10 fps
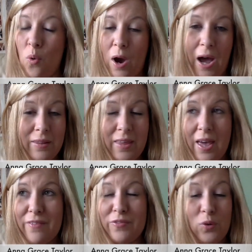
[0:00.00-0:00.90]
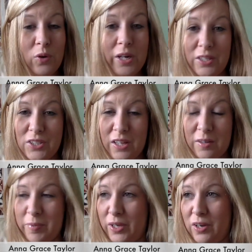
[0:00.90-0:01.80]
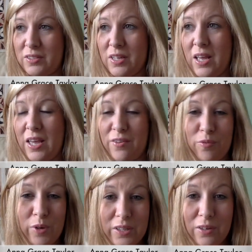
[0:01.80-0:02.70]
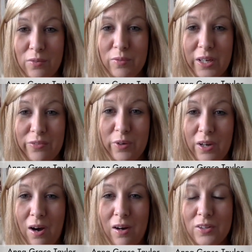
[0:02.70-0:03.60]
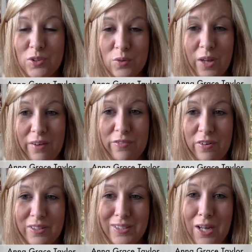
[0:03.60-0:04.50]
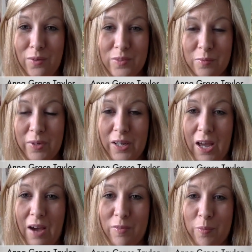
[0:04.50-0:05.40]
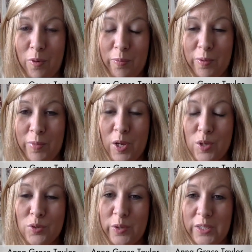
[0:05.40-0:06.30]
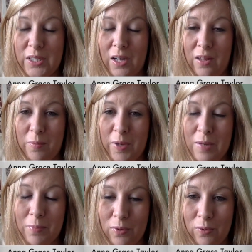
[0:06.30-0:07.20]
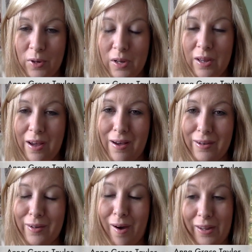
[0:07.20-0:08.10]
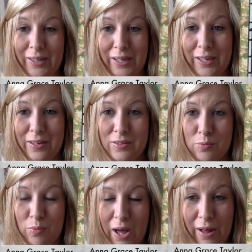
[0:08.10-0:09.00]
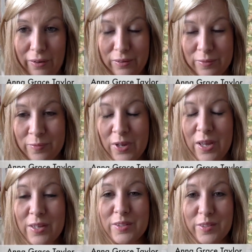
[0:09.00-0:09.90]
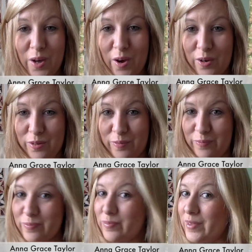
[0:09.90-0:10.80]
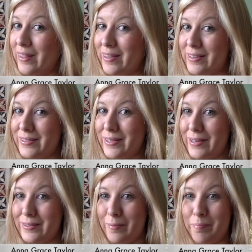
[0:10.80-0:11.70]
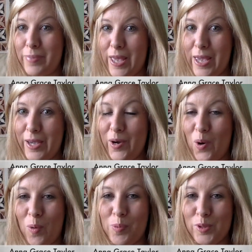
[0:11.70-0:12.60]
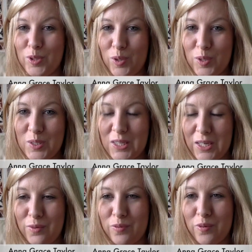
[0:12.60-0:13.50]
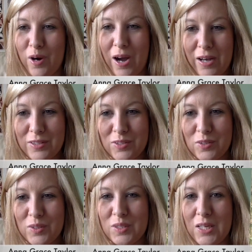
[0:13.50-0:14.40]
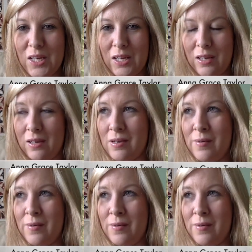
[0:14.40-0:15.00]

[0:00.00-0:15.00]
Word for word: and therefore each other because if we don't if we can't do that for ourselves then we're going to have a problem treating other people uh, kindly as well so this is a big opportunity for us to see